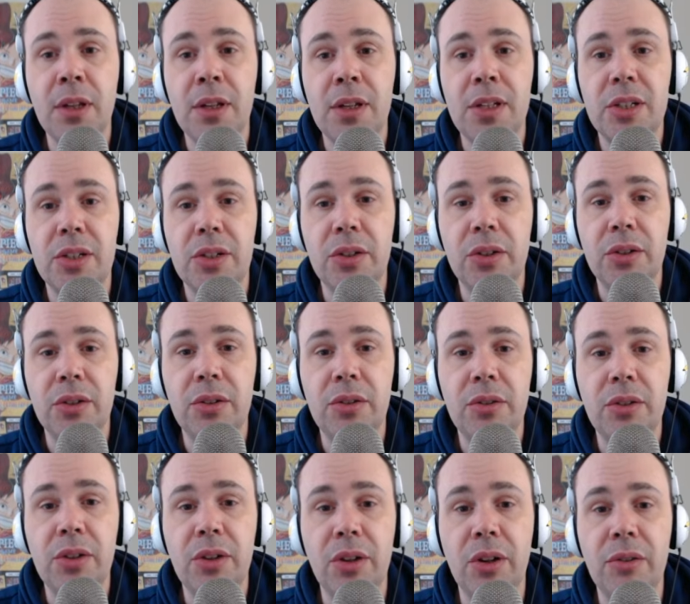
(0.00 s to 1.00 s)
So,
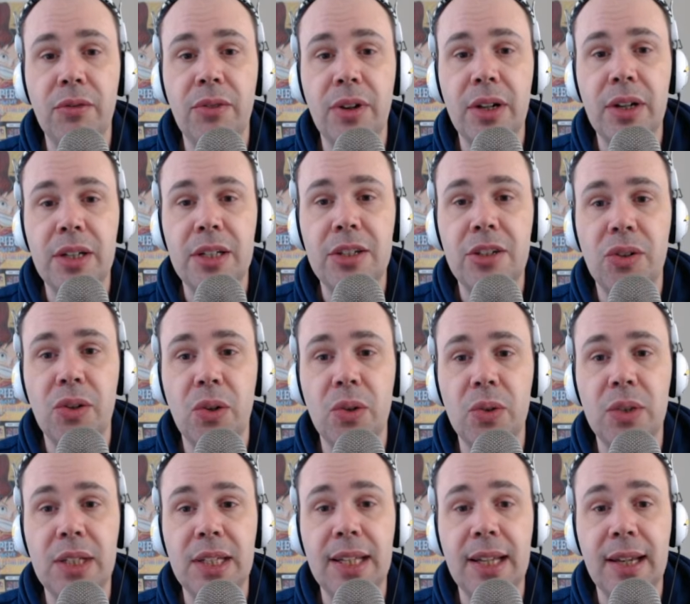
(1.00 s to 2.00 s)
very strong
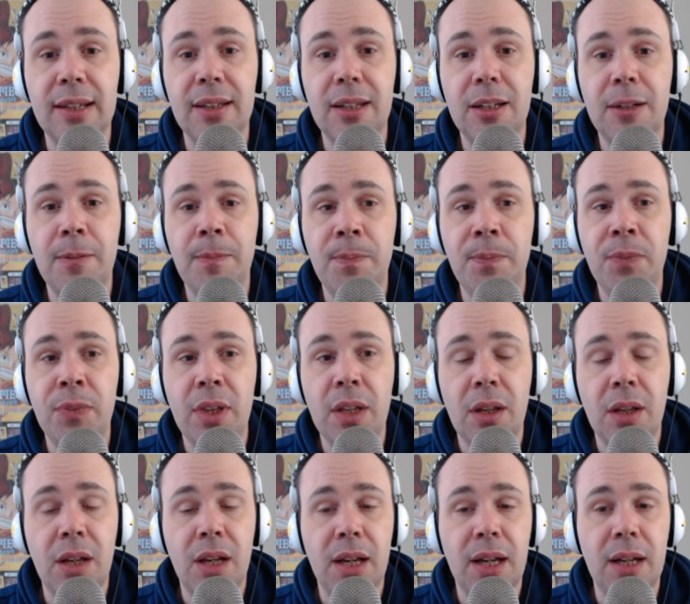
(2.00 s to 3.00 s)
together.
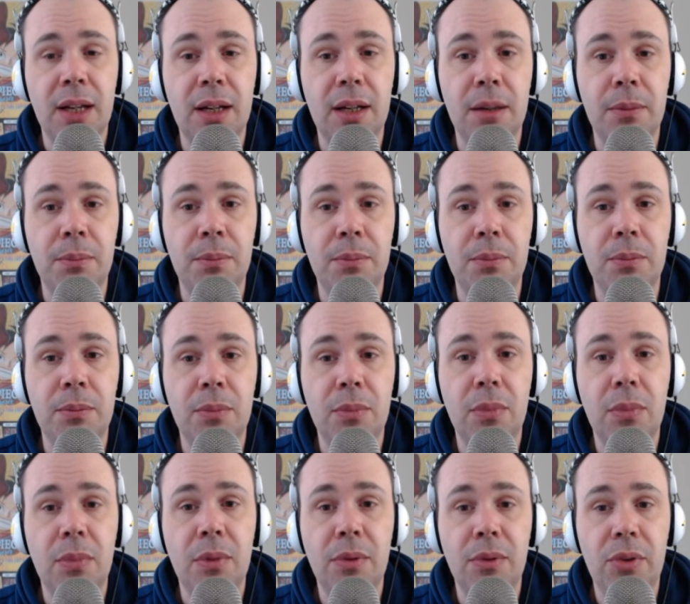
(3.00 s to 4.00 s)

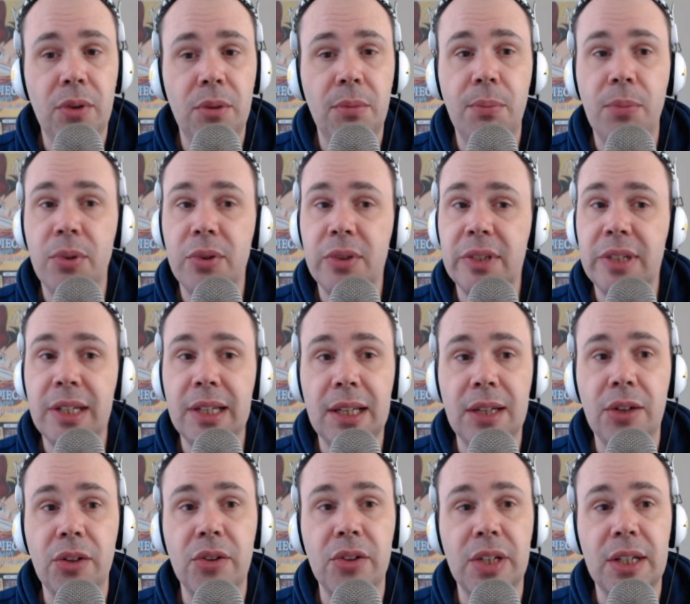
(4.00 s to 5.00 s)

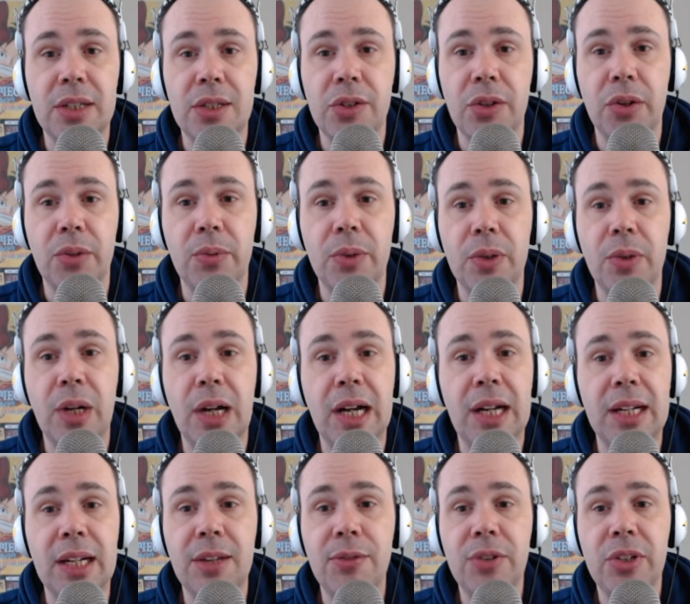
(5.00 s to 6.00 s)
Borsalino does go real
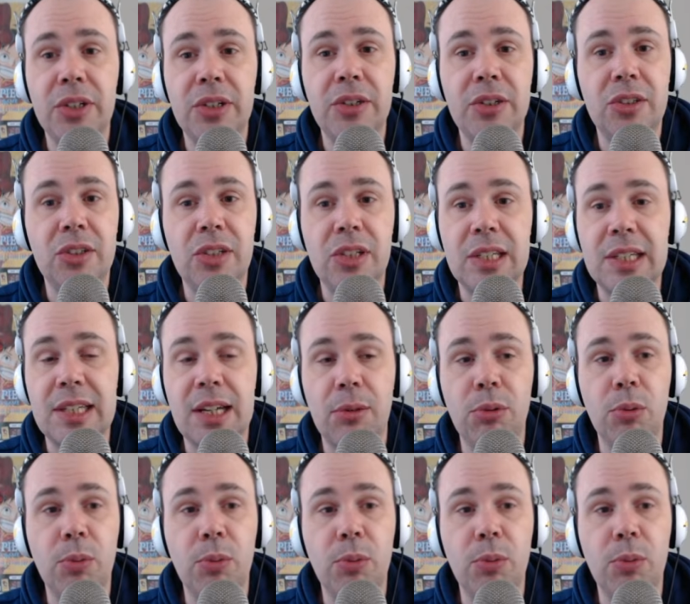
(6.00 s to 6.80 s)
hard, even just double